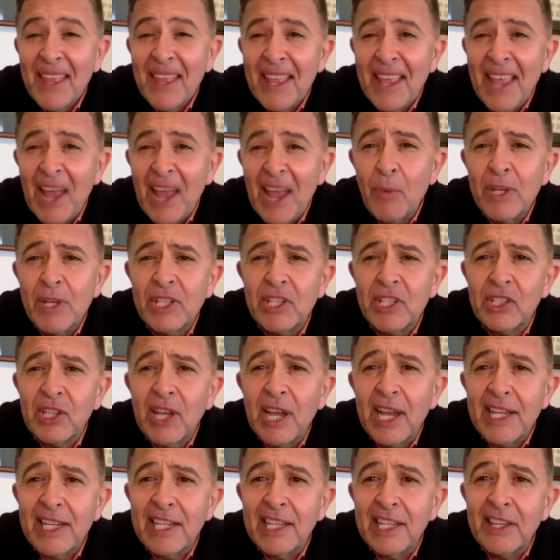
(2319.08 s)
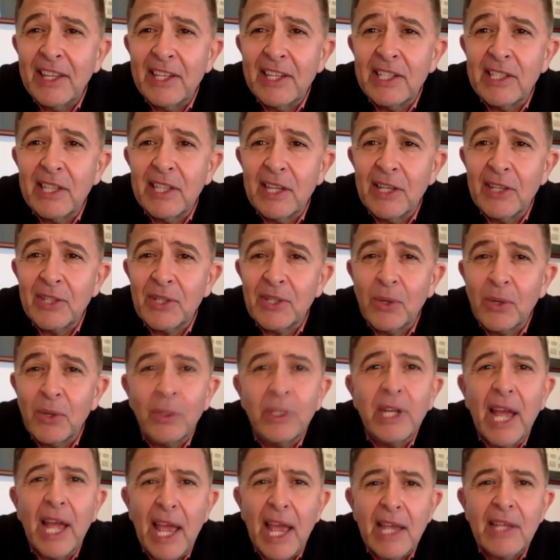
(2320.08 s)
we stayed in these things
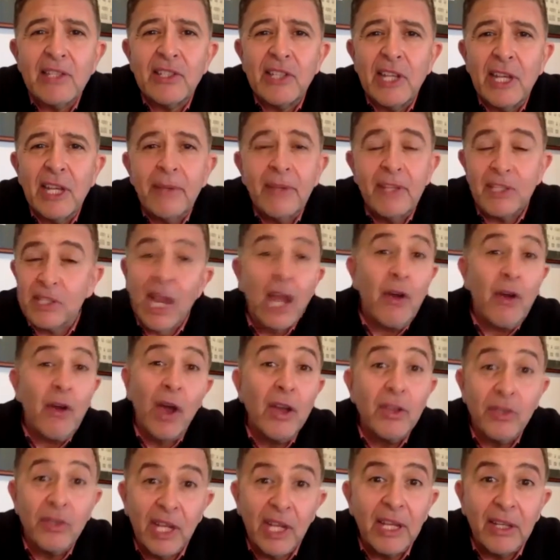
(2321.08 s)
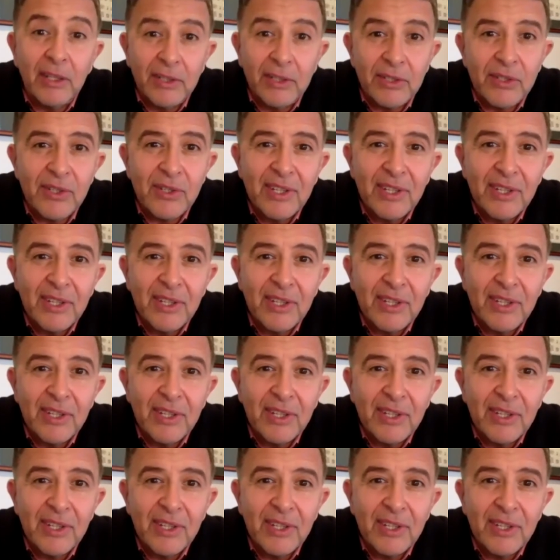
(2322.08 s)
called SM. There's no hotels.